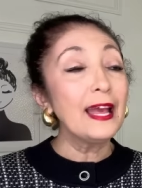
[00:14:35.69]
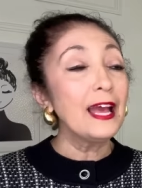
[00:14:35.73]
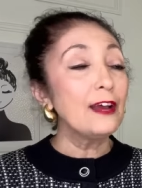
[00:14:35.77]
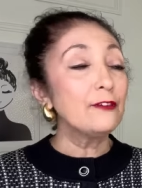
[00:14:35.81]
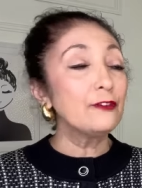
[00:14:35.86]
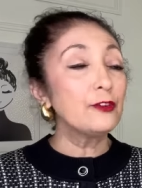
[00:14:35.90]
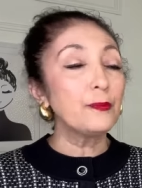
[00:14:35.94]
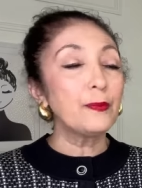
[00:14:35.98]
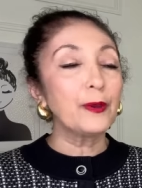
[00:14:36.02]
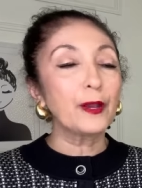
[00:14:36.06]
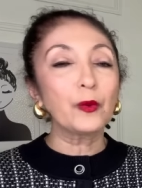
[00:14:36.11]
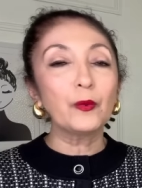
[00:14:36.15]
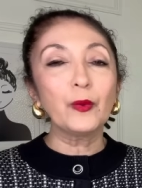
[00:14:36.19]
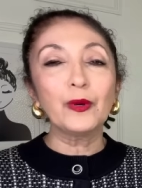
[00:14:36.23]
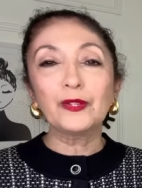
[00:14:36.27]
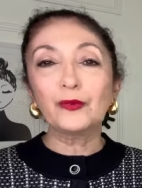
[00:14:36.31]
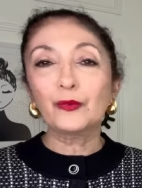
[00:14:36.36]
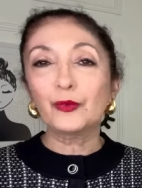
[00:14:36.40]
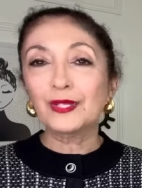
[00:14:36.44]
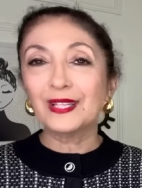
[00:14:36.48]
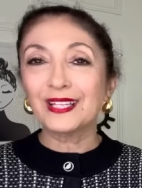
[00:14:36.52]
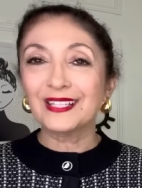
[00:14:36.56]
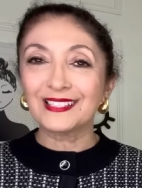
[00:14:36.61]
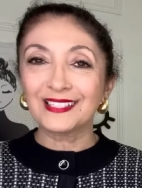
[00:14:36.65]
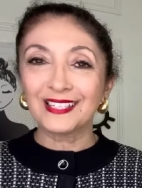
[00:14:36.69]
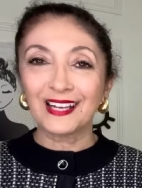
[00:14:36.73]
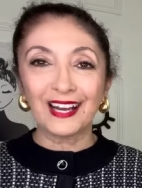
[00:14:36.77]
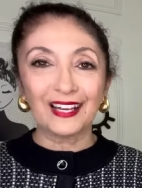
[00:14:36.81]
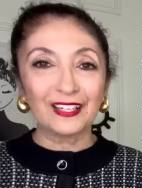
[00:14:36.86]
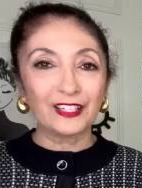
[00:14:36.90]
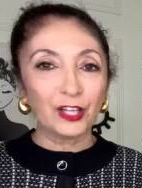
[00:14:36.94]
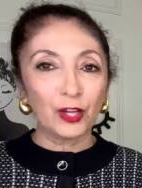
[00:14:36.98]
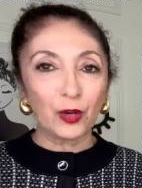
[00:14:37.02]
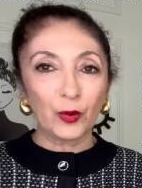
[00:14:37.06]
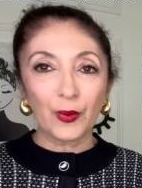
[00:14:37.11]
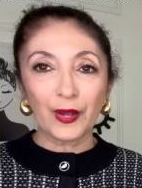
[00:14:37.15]
If you pick one with a
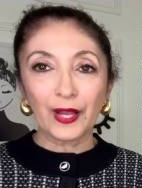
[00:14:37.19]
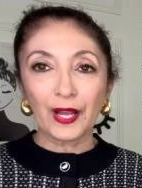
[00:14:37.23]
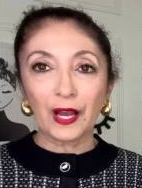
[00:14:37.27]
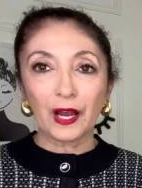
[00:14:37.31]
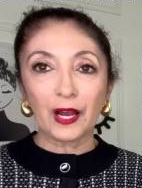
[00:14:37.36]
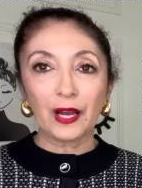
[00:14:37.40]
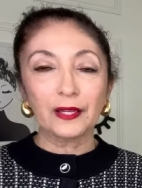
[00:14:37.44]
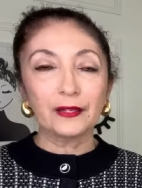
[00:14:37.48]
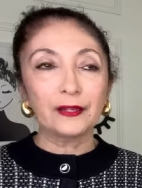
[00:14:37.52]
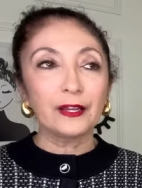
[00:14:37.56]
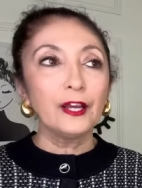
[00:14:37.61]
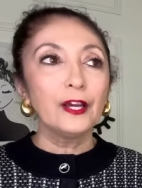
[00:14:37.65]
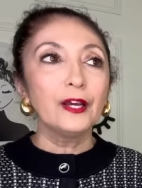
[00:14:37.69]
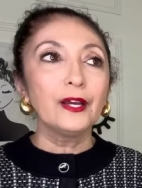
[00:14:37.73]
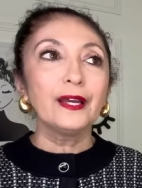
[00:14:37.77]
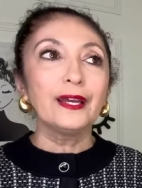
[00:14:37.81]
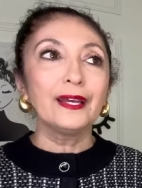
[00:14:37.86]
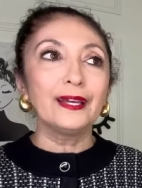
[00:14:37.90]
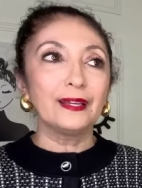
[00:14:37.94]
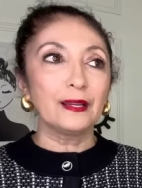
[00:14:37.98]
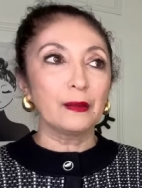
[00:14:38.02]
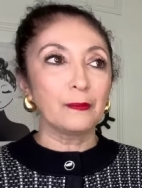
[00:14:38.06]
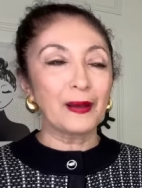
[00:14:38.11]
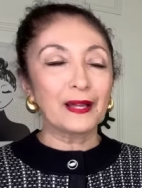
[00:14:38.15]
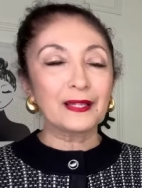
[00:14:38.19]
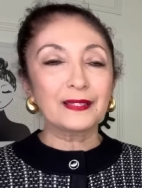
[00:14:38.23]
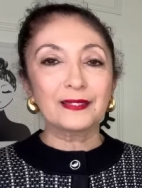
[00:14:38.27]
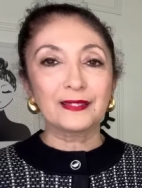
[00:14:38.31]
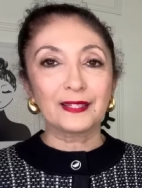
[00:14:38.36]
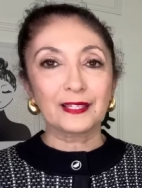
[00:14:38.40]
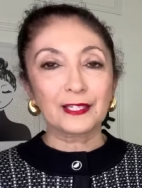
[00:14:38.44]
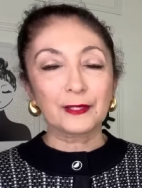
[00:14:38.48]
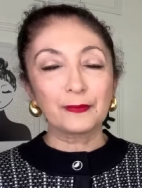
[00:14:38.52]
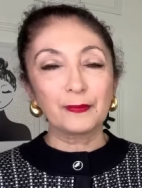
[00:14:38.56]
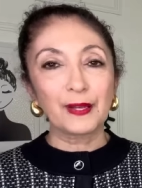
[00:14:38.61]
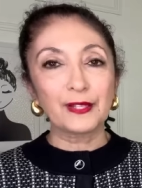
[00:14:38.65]
ton going on in about
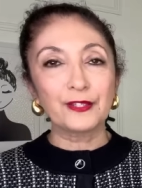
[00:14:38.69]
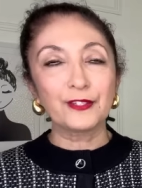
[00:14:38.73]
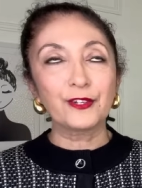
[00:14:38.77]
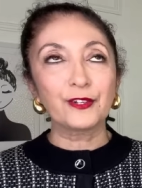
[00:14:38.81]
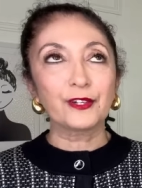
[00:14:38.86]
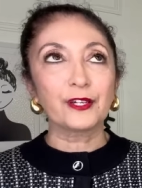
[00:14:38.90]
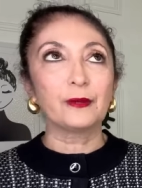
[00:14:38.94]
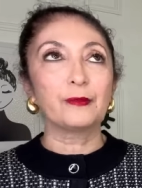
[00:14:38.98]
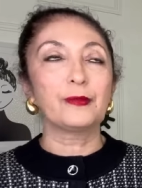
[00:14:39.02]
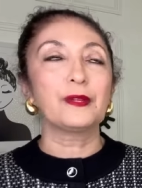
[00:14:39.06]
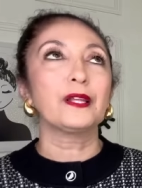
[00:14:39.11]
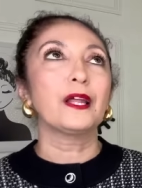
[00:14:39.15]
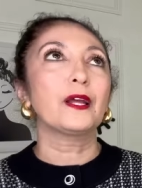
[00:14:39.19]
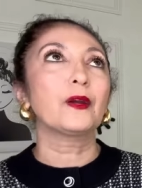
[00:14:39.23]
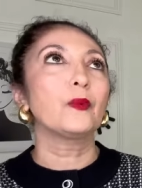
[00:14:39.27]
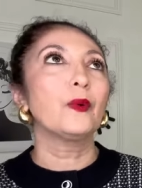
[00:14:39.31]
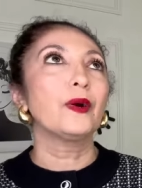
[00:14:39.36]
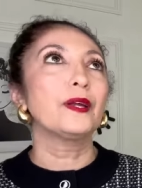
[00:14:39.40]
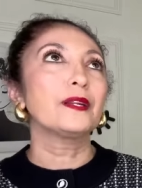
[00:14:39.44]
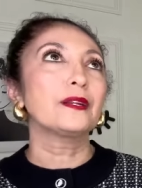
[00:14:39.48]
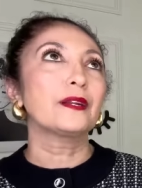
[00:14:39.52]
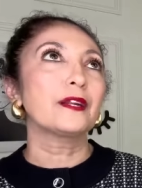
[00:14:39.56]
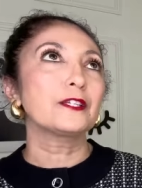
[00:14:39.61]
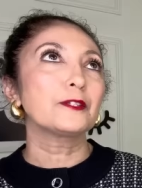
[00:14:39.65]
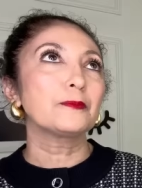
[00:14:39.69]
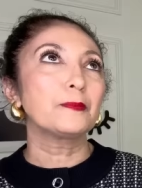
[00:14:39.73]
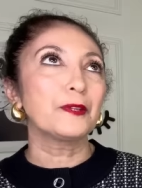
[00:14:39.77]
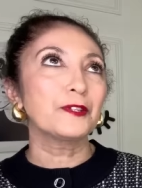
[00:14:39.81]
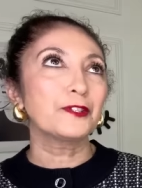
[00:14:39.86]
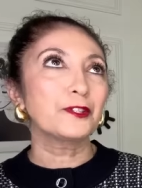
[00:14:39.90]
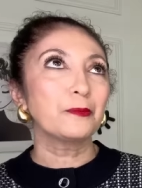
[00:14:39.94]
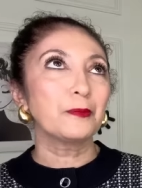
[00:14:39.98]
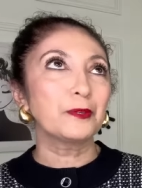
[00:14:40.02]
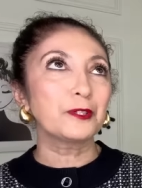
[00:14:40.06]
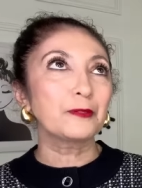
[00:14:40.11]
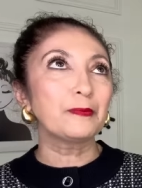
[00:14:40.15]
six months, you're going to be like, why did I spend
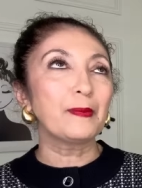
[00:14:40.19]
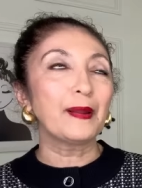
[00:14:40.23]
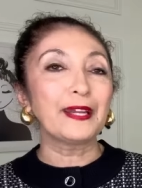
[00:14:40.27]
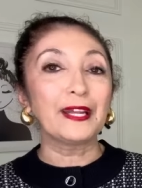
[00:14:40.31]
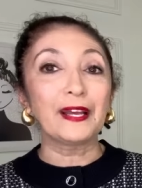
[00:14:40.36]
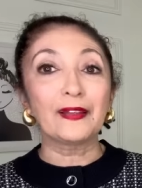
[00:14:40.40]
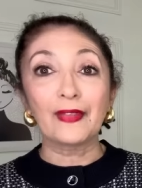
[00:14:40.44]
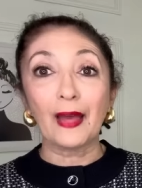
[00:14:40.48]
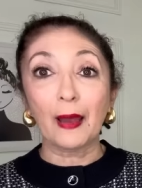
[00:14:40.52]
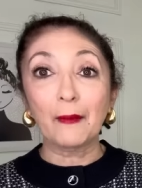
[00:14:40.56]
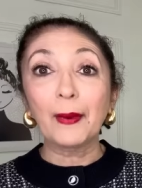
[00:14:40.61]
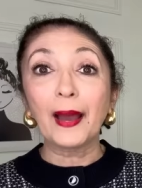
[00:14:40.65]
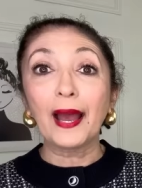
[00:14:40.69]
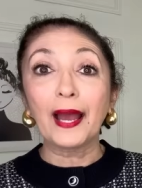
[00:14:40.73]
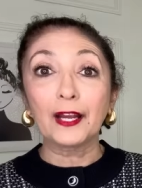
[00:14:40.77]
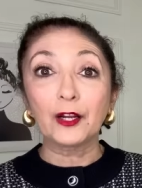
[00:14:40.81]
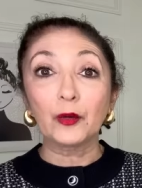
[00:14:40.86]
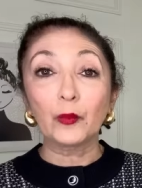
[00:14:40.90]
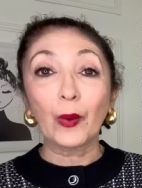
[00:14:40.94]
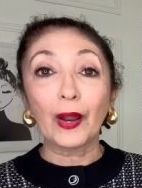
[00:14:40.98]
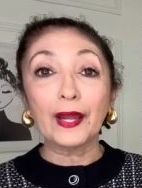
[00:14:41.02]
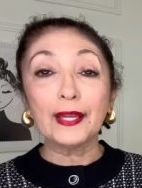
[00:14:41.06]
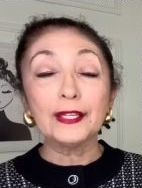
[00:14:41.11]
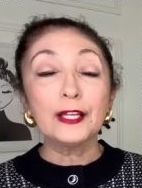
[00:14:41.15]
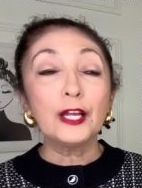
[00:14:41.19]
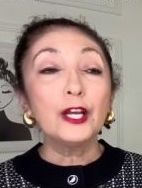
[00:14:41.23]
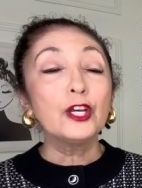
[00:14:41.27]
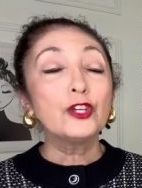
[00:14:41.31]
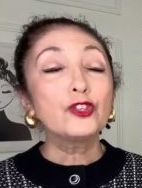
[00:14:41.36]
so much money on that bag? Right?